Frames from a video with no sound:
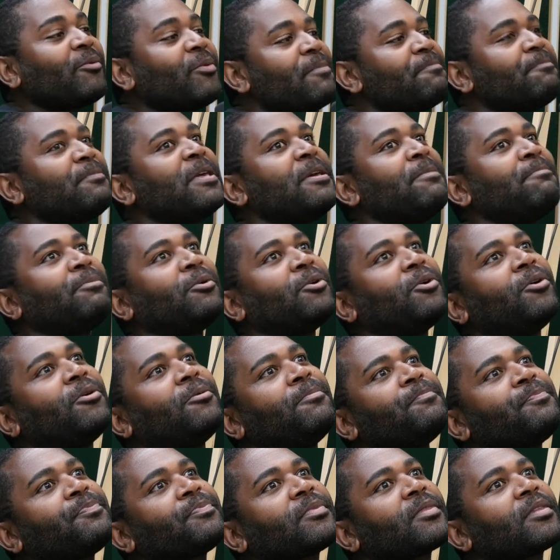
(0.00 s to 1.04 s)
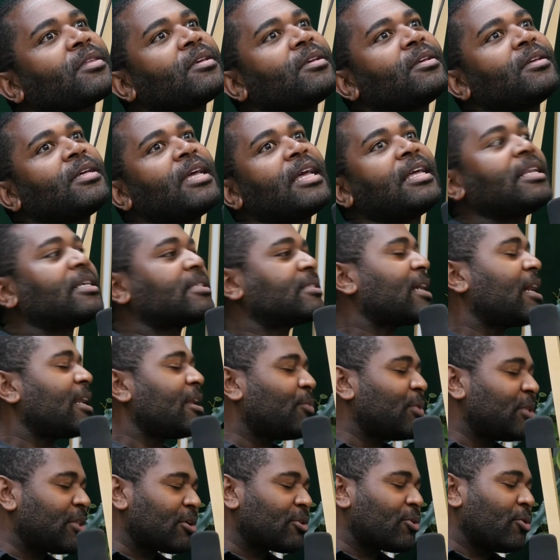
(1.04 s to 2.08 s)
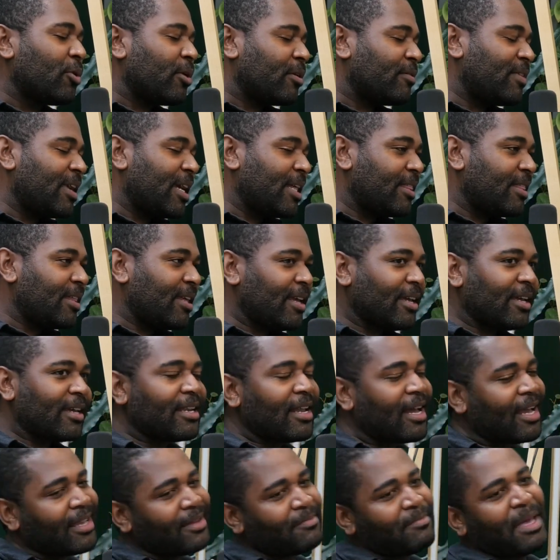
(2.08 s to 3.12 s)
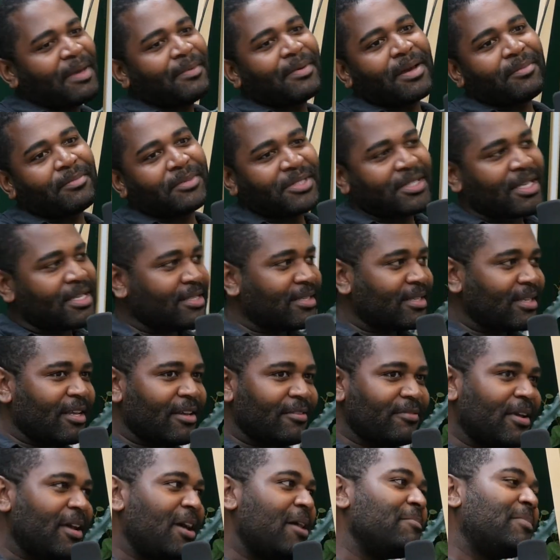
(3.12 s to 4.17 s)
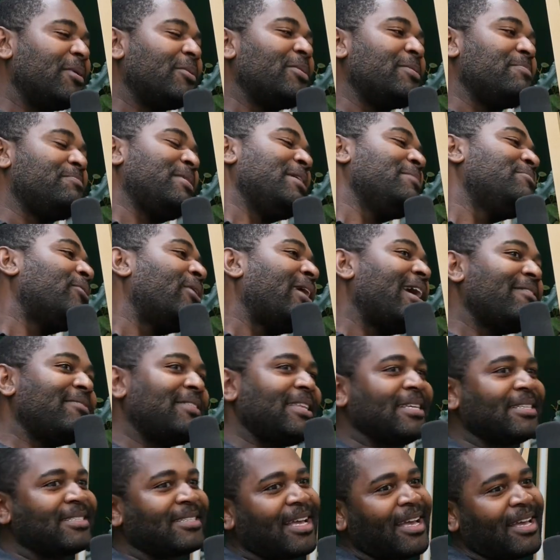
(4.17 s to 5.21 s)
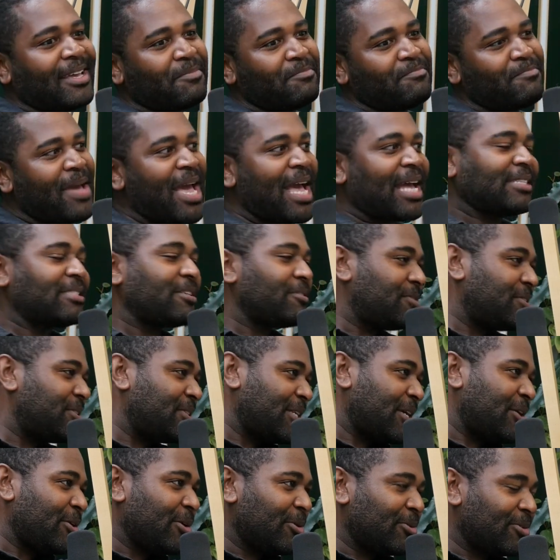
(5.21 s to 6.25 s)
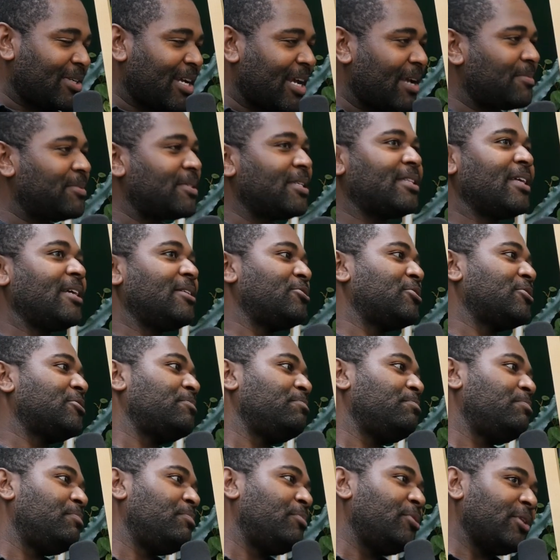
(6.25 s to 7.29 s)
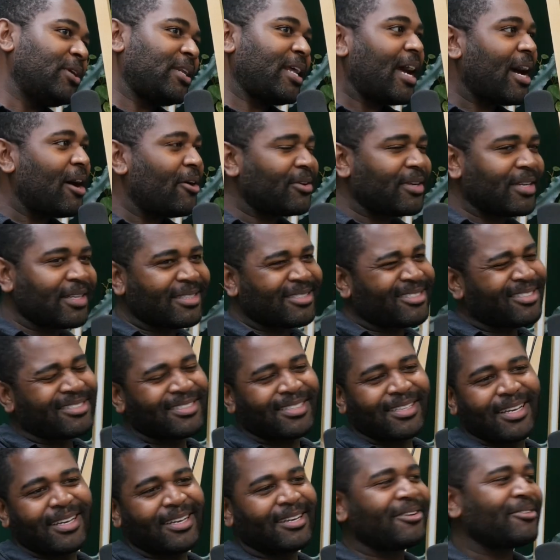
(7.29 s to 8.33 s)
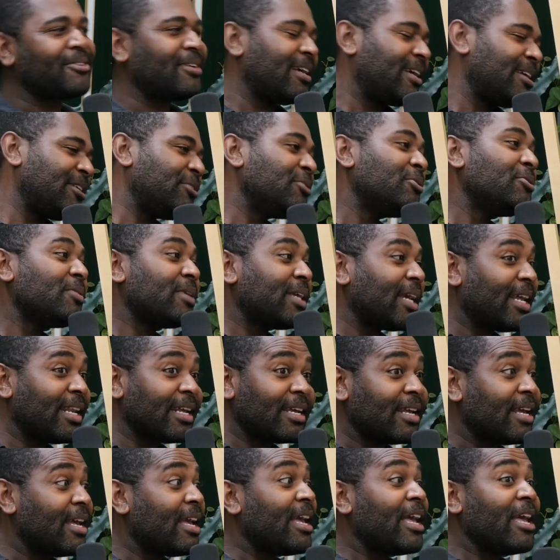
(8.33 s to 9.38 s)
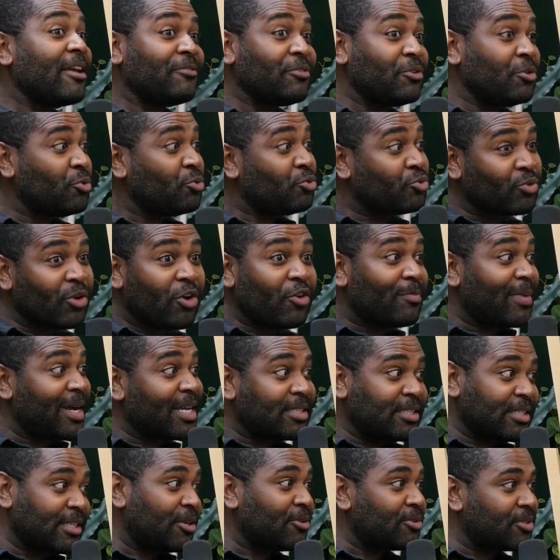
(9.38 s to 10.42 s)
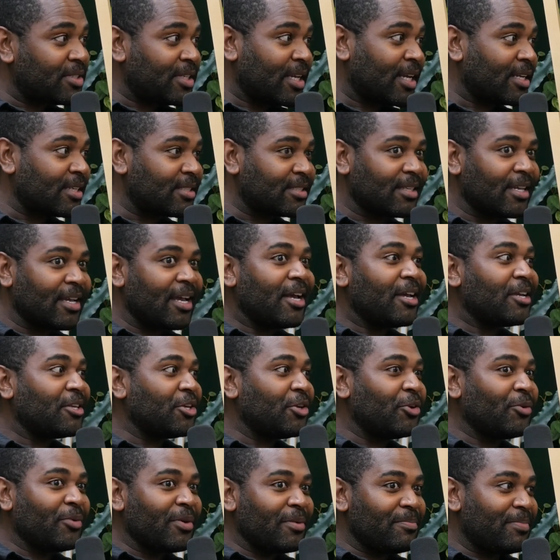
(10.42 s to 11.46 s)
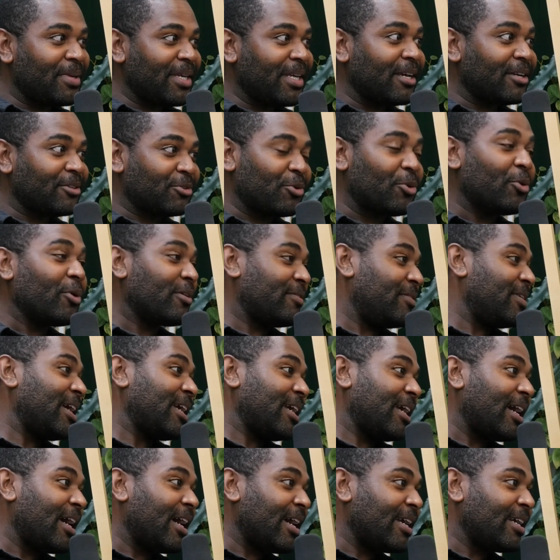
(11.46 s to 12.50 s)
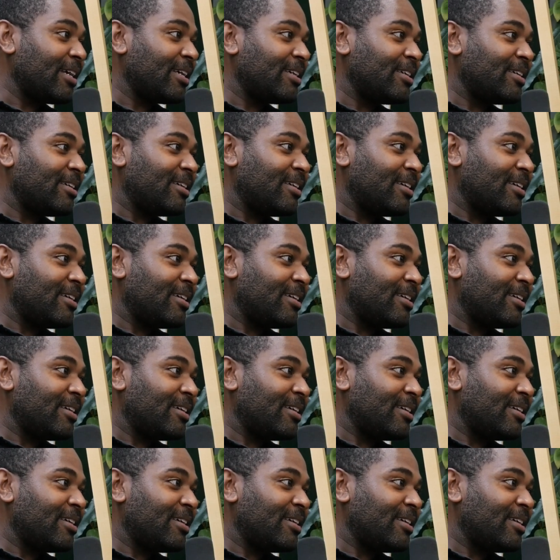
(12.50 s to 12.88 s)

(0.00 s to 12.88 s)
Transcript: I think when people, and it's kind of with the Corvette thing, and like maybe I'm sensitive, but when people have these like massive stereotypes that they just put out, and it's just like, okay, you don't get it. If you drove my Z06, you would be a Corvette guy.